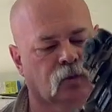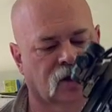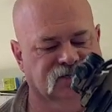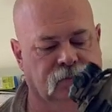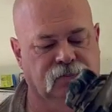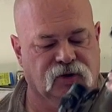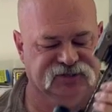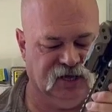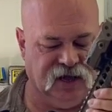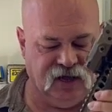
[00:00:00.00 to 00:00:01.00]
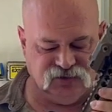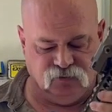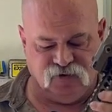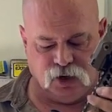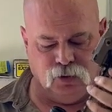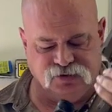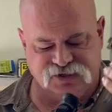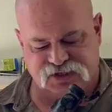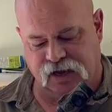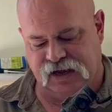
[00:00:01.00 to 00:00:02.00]
it works on both sides. Very well
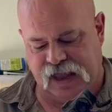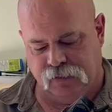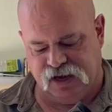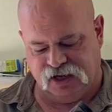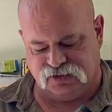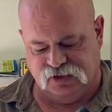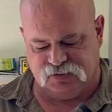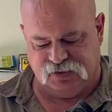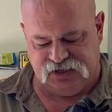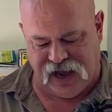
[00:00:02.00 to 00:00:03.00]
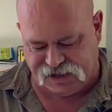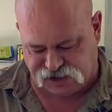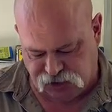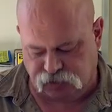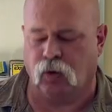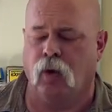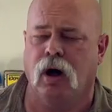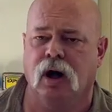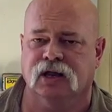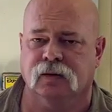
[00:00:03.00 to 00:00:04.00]
designed, ambidextrous, but not super
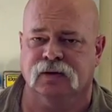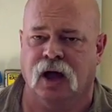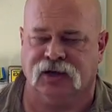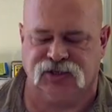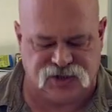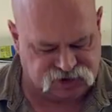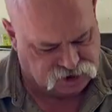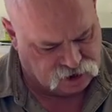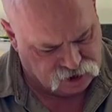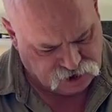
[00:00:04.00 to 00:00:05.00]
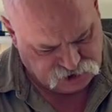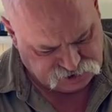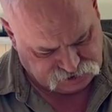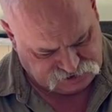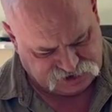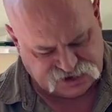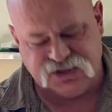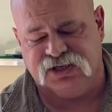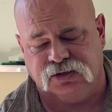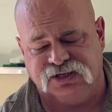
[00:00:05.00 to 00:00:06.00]
long and obnoxious. So it gets
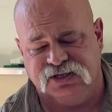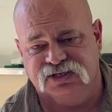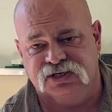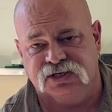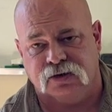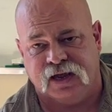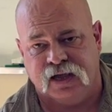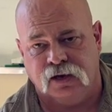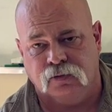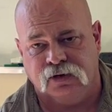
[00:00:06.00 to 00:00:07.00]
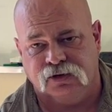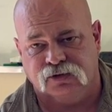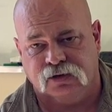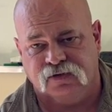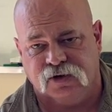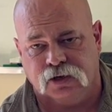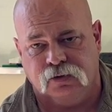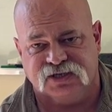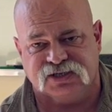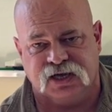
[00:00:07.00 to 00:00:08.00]
into digs into your hand, your trigger finger
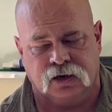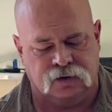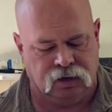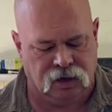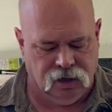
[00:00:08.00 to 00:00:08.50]
when it's down.